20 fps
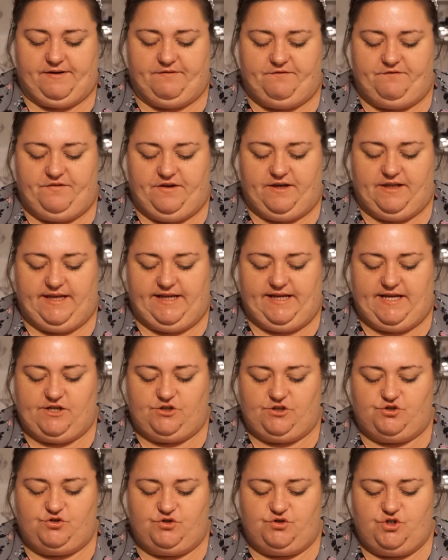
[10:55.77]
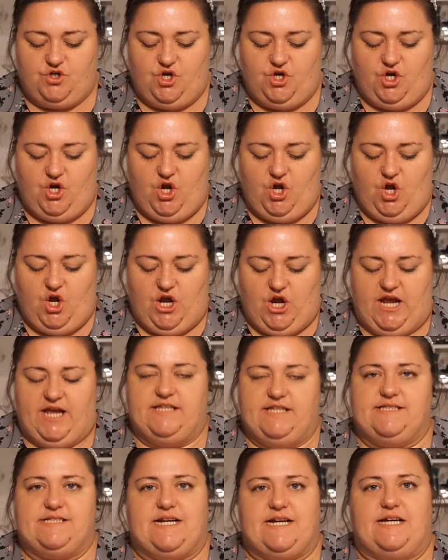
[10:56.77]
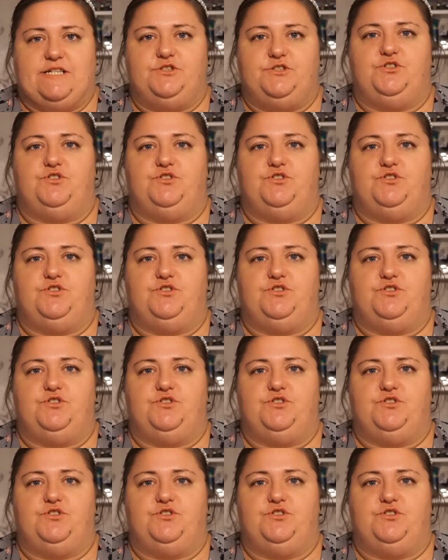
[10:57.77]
I feel like it starts